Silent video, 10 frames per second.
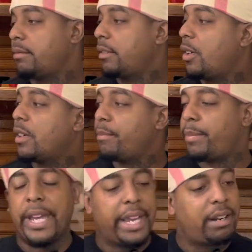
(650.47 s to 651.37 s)
No
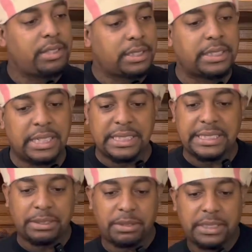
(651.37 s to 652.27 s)
comparison. Let's
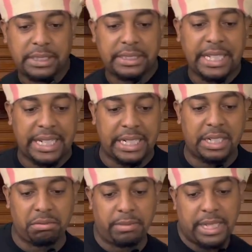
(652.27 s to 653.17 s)
see what this thing
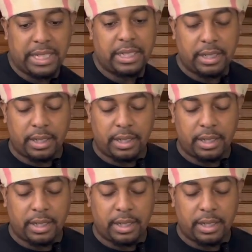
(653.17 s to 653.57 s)
do, man.